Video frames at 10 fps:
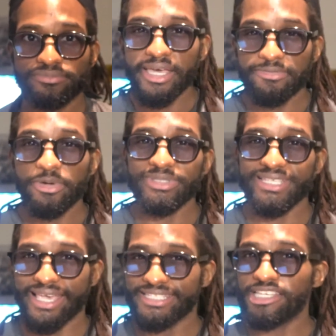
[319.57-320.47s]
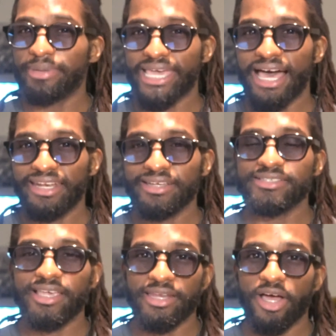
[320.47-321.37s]
If it was
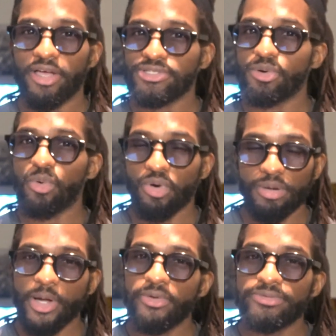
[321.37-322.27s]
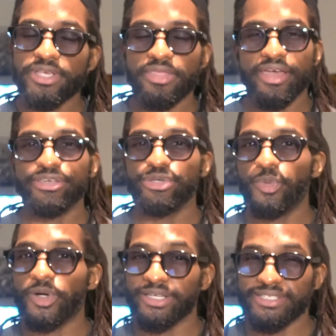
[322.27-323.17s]
antibiotics and also hormones that you
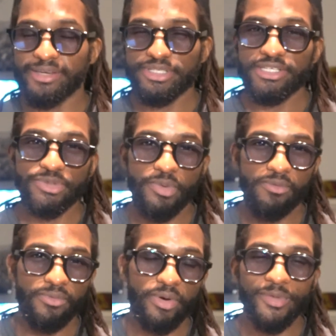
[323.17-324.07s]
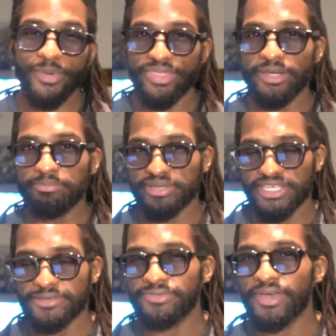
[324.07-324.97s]
were attempting to avoid within
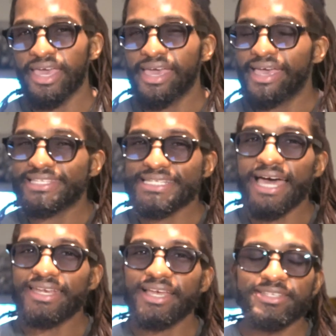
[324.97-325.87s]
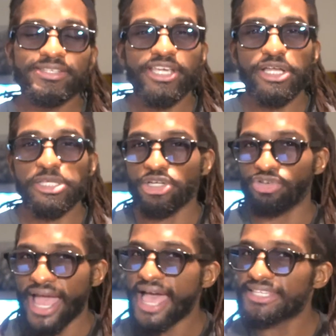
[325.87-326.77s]
beef, it's not necessarily
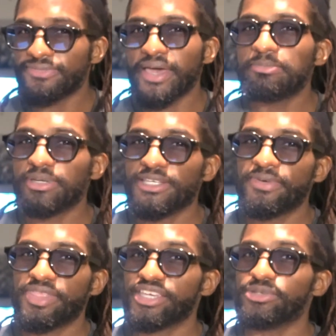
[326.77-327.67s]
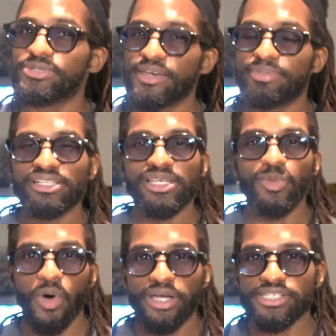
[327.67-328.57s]
grass-fed beef that you typically
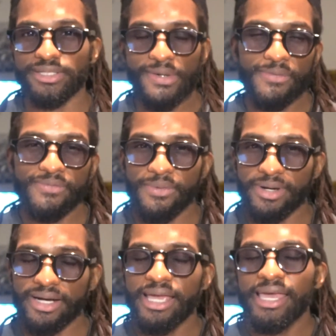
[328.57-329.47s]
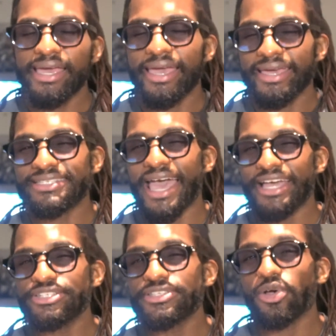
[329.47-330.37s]
want to go for. It's
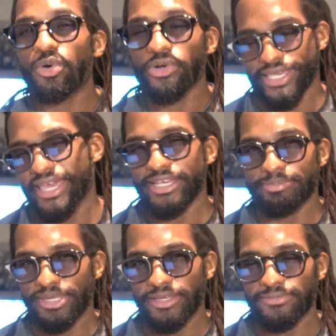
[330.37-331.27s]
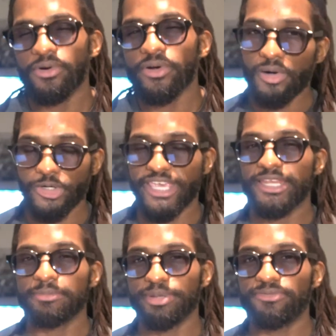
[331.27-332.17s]
actually organic beef.
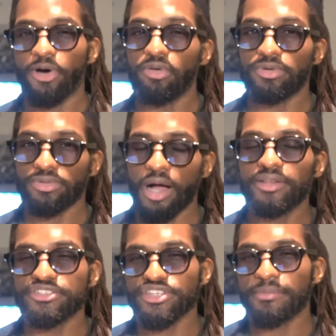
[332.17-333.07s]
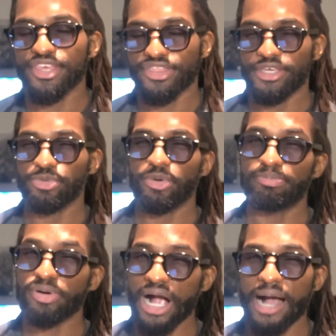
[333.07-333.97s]
organic beef overall is something that you
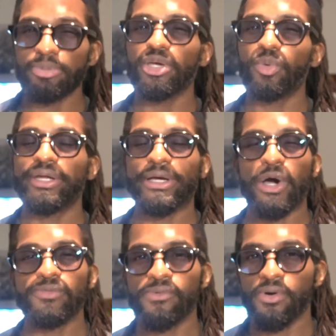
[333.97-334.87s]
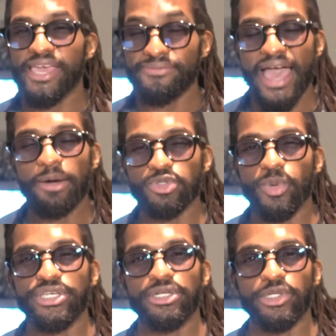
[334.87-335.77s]
would probably want to go for if that was
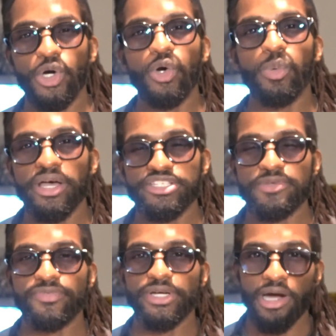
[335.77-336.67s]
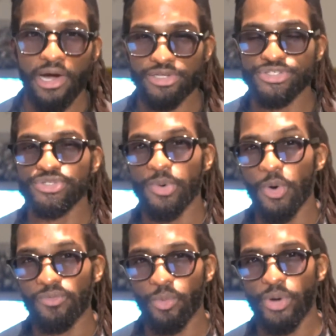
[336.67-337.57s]
what your goal was in regards to
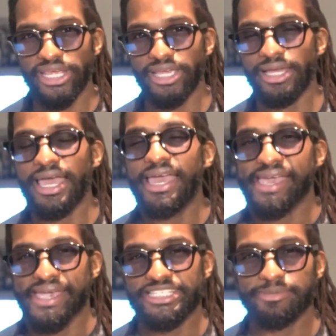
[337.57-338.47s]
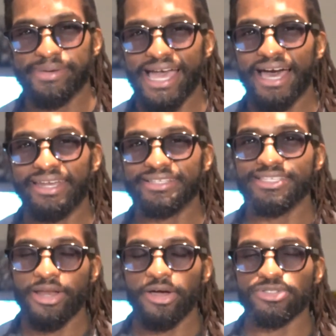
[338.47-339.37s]
avoiding antibiotics
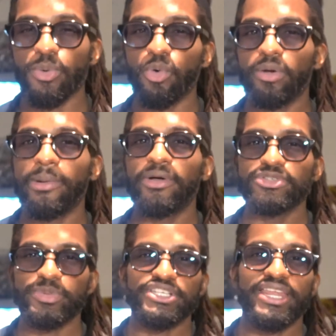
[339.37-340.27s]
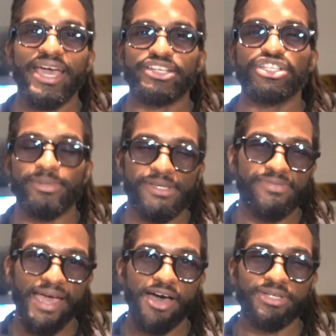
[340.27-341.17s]
and also hormones, which can actually be
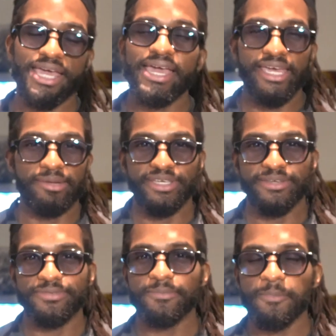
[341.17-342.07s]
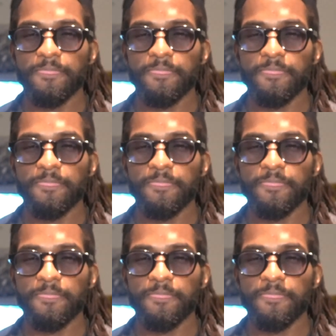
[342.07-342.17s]
found in beef.